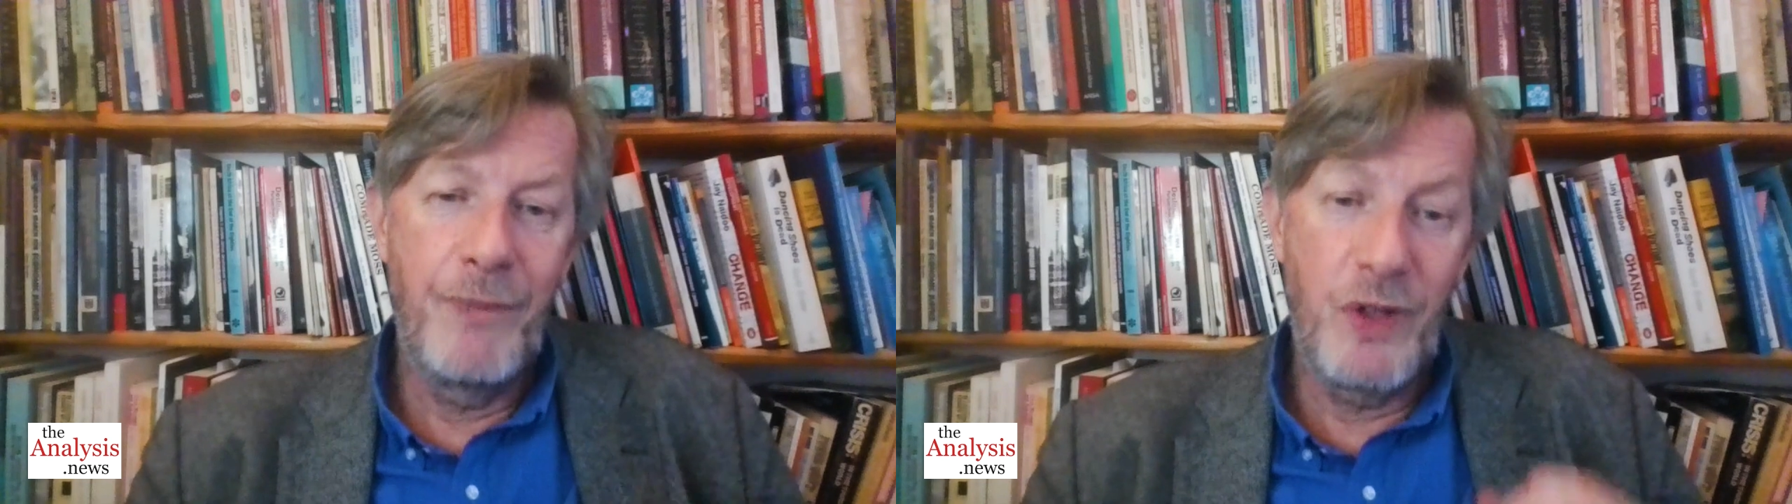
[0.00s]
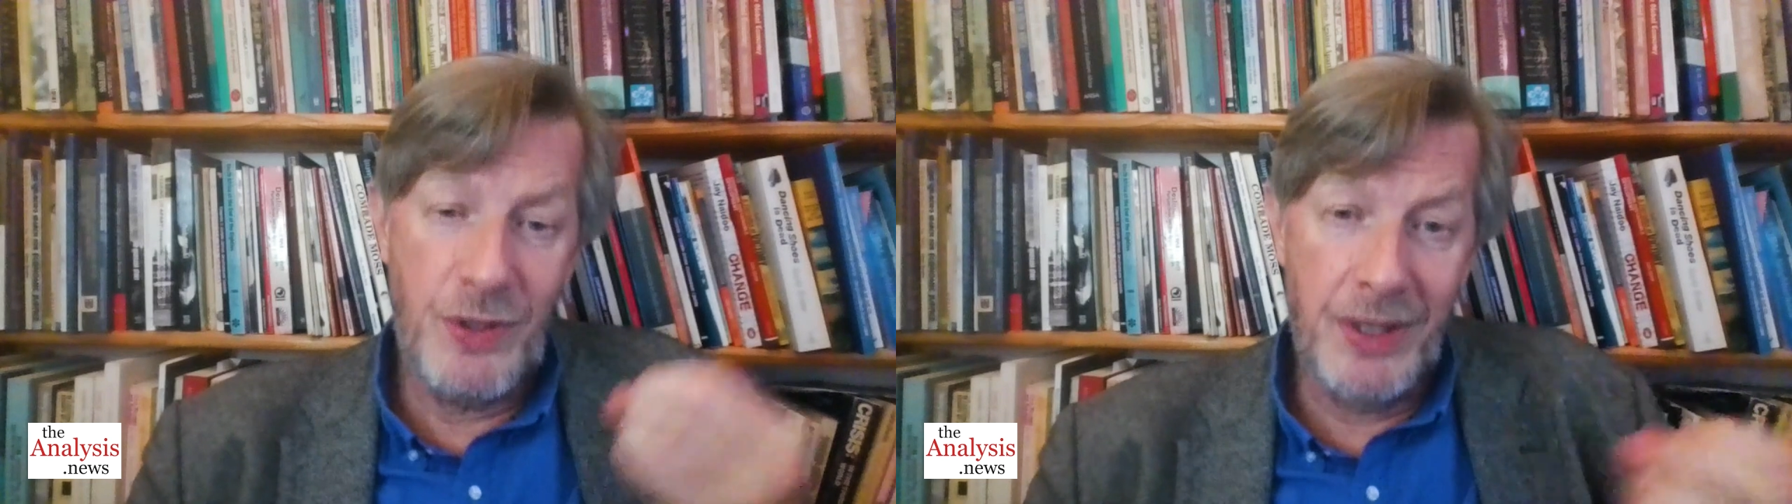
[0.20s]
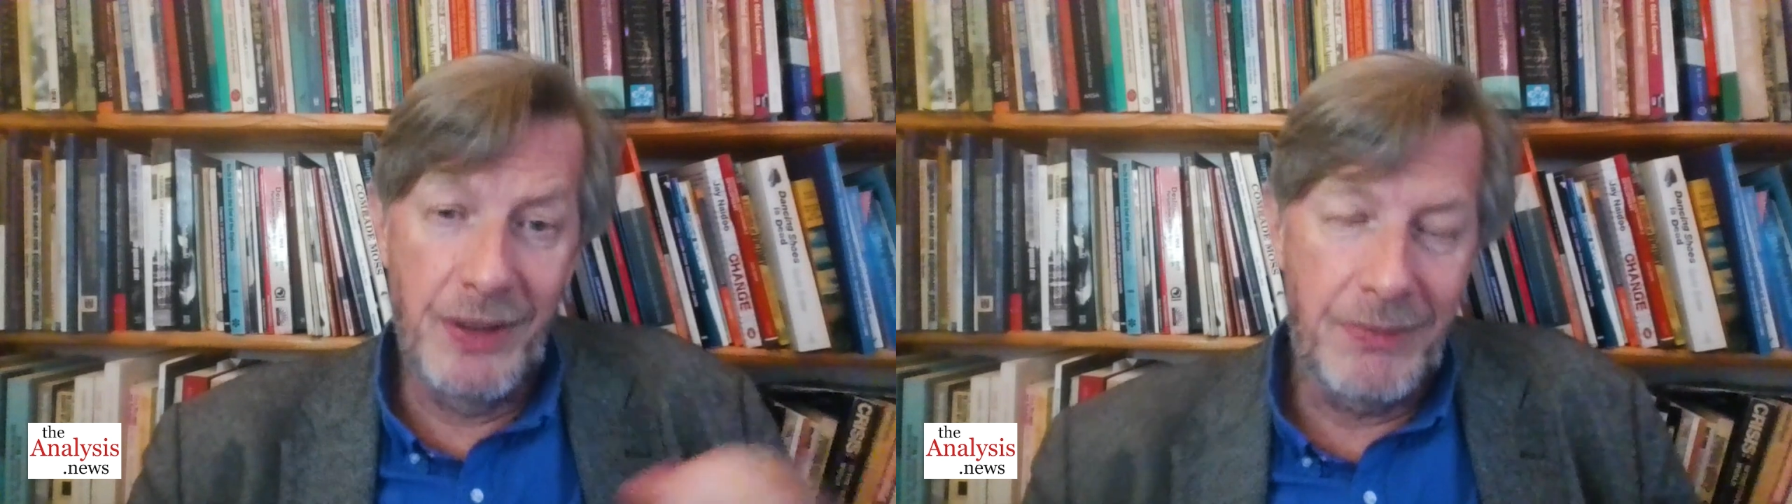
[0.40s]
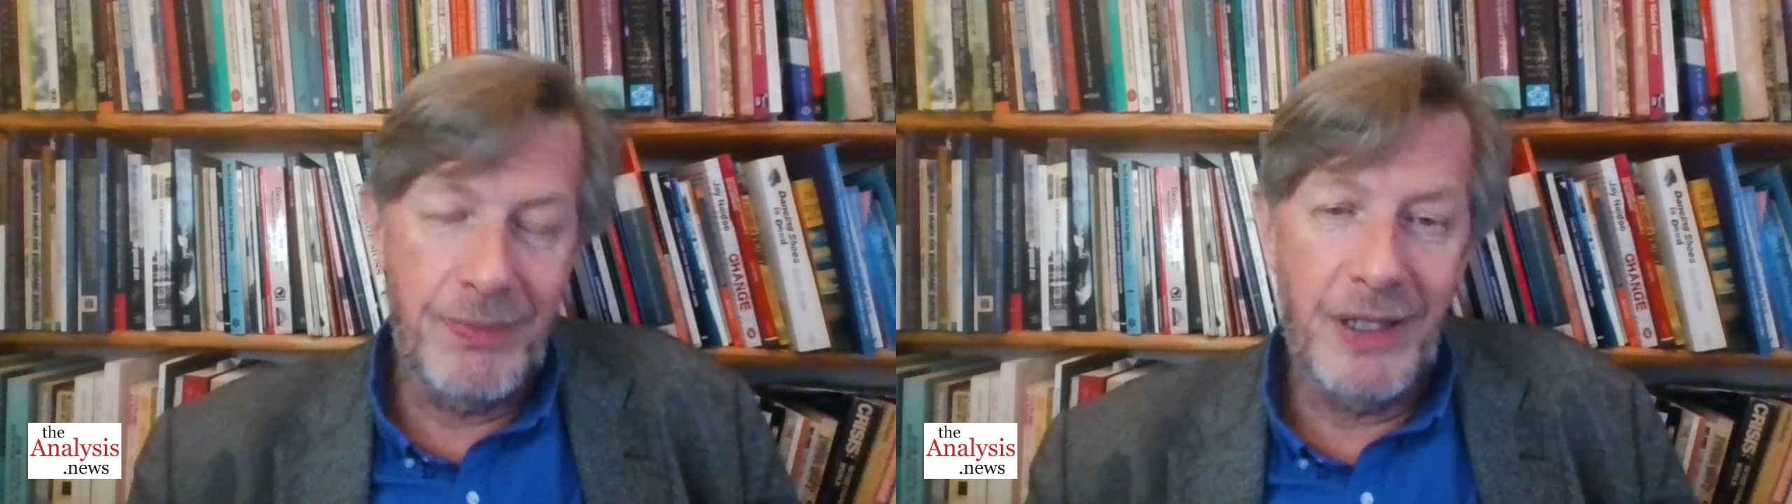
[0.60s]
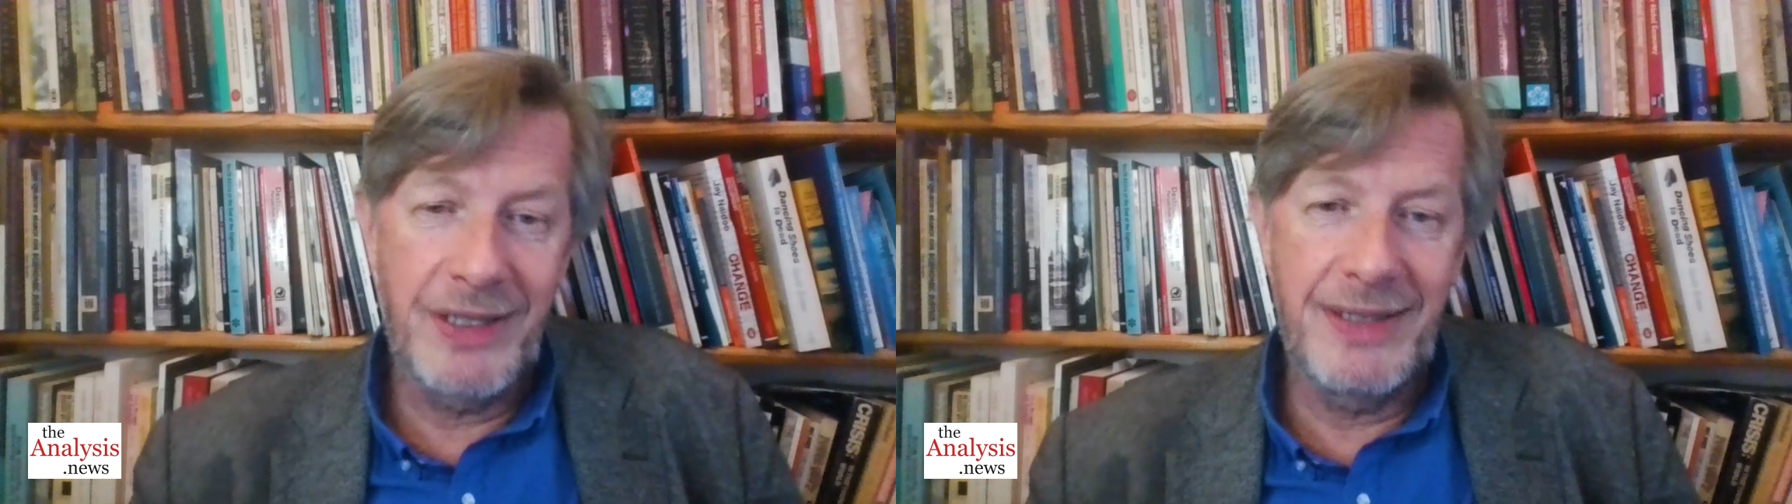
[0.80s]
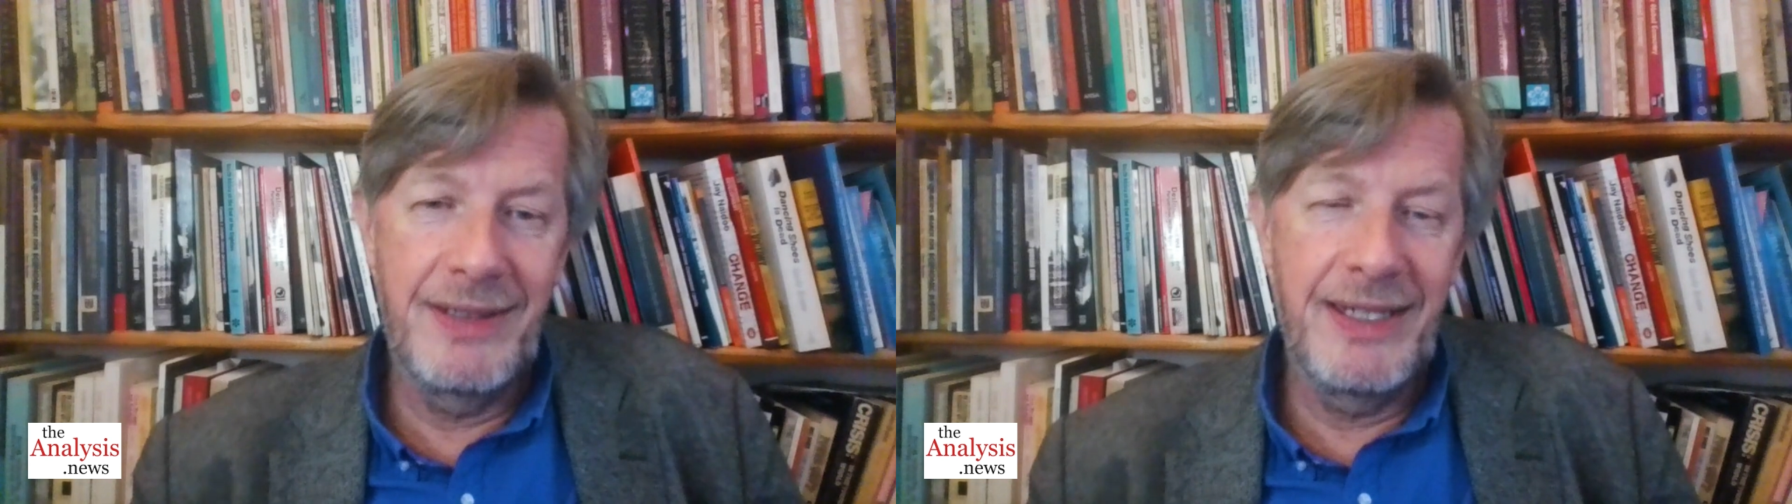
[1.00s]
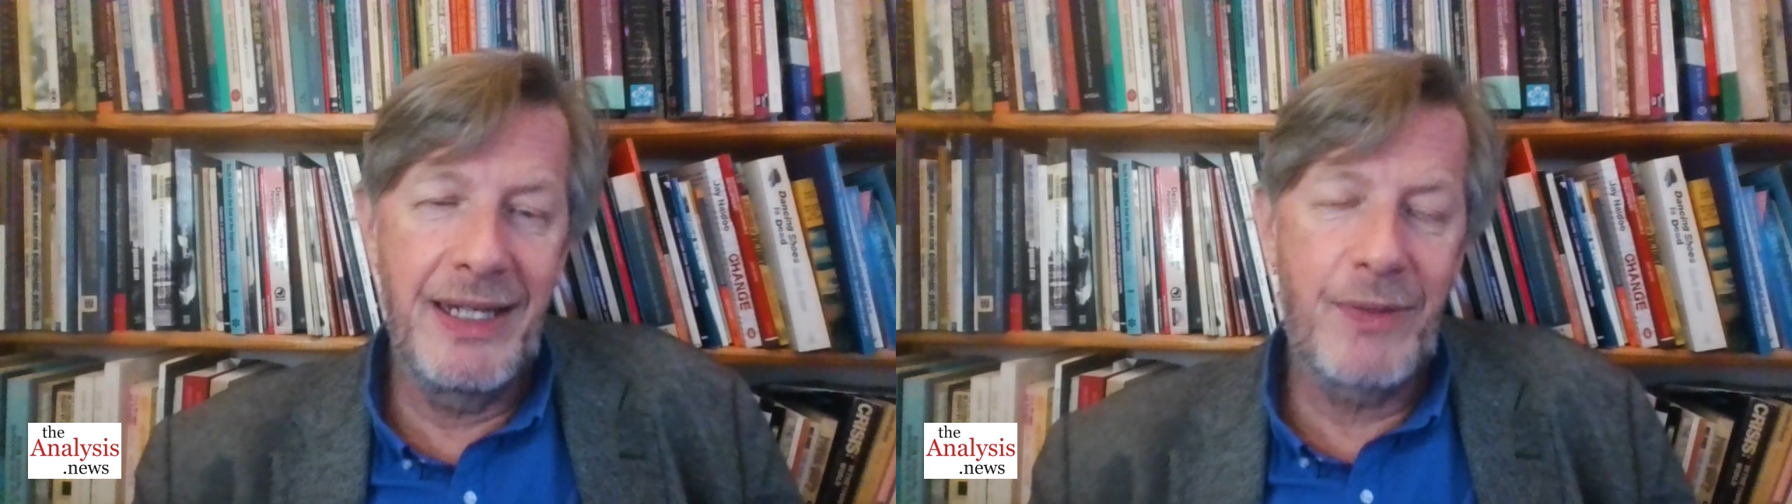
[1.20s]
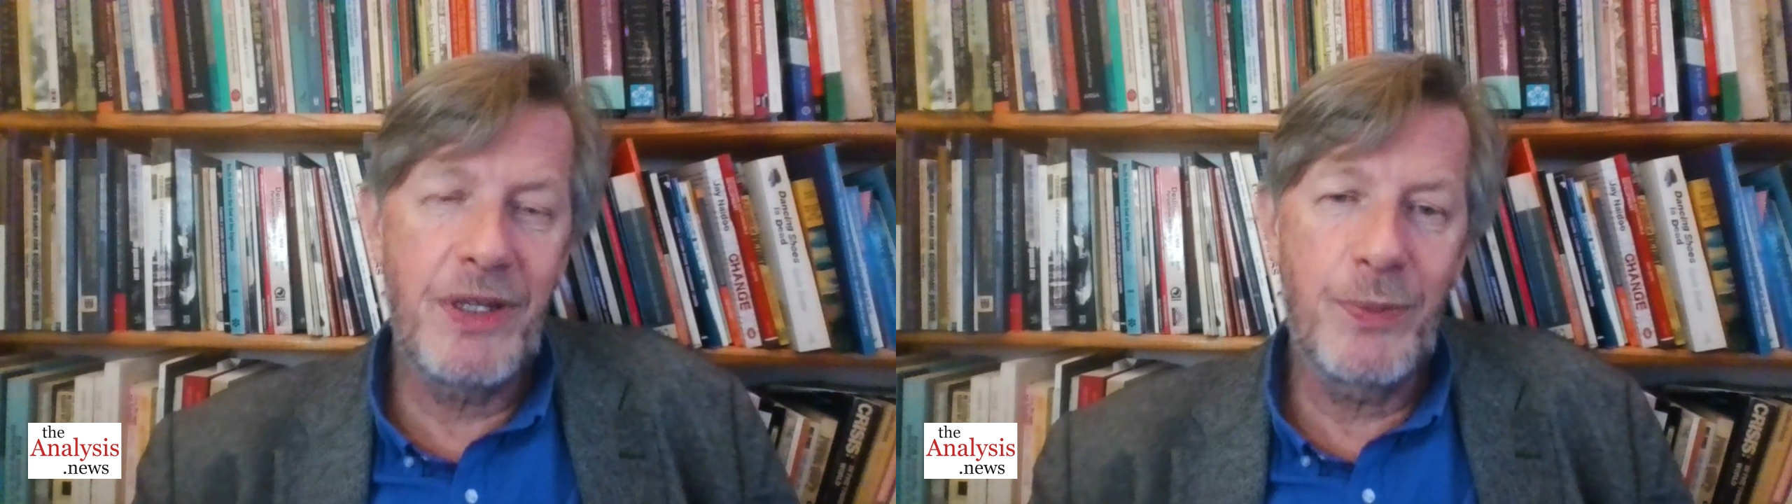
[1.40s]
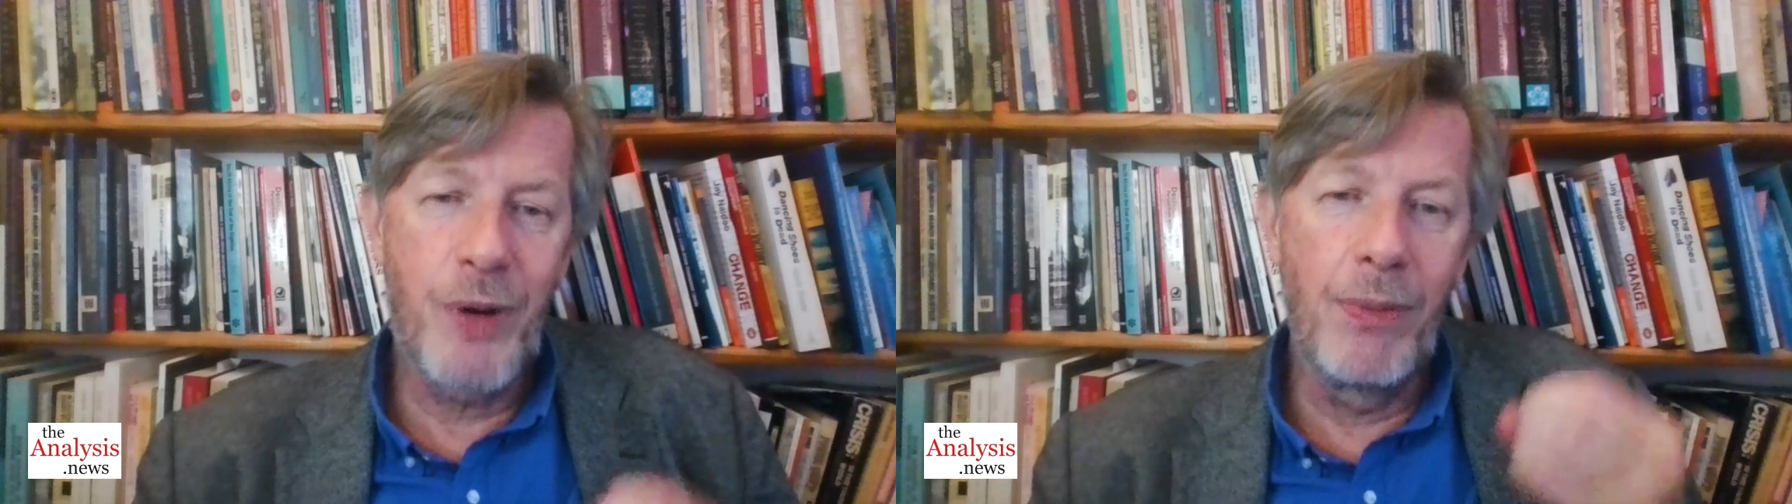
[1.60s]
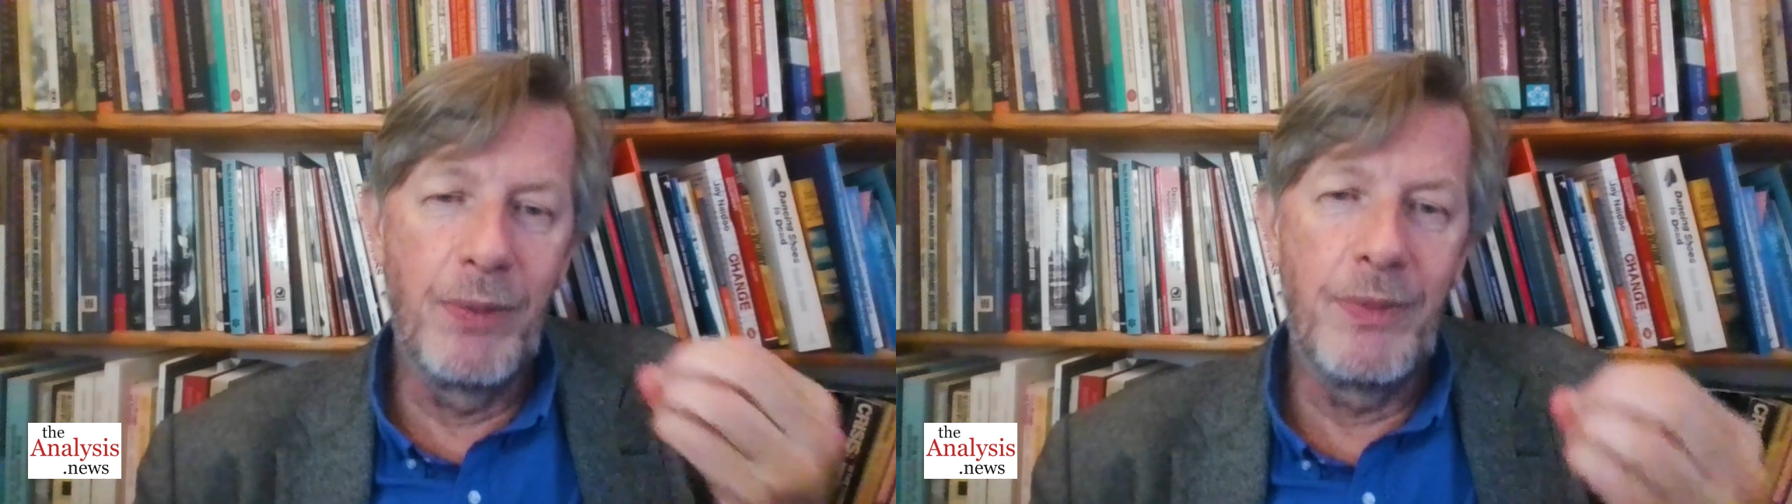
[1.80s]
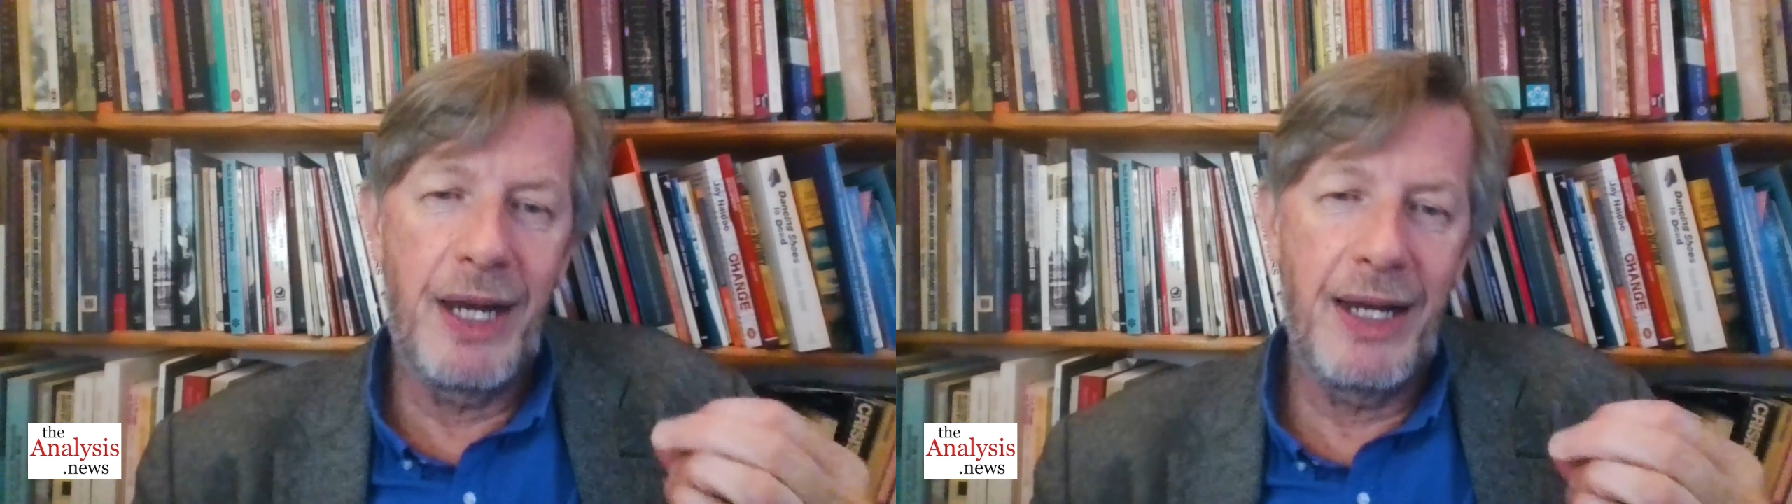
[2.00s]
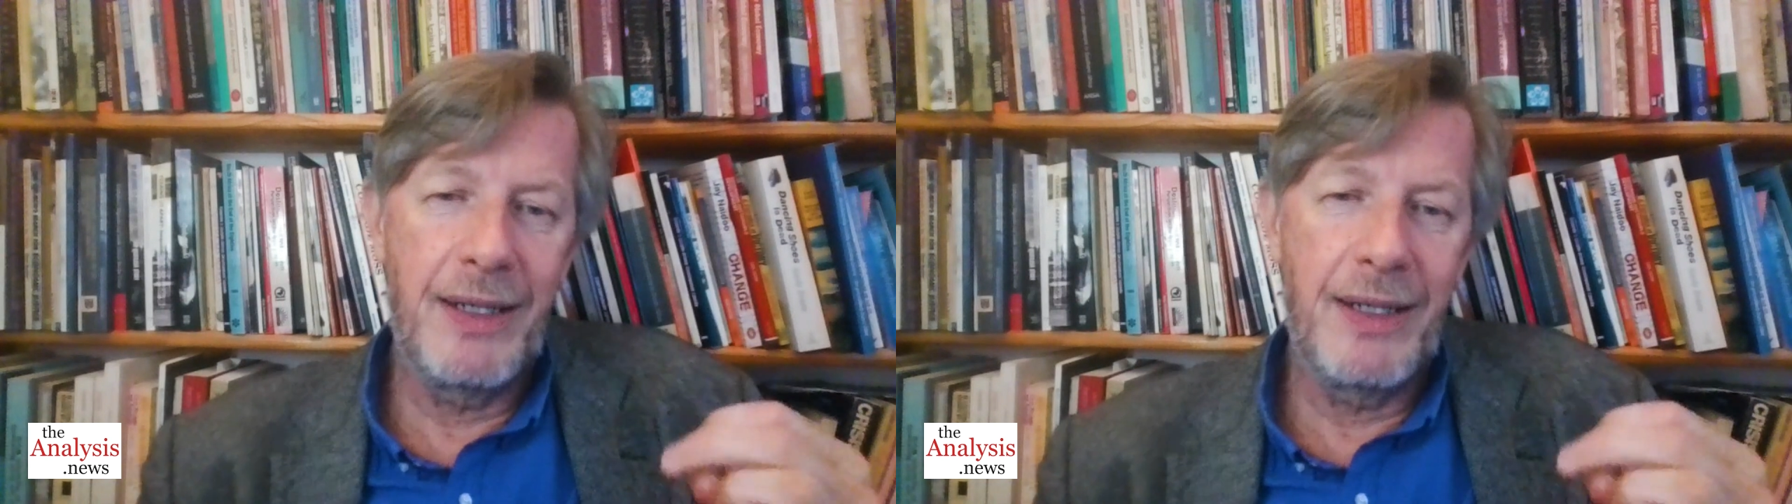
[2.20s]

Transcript: you still are dealing with the problem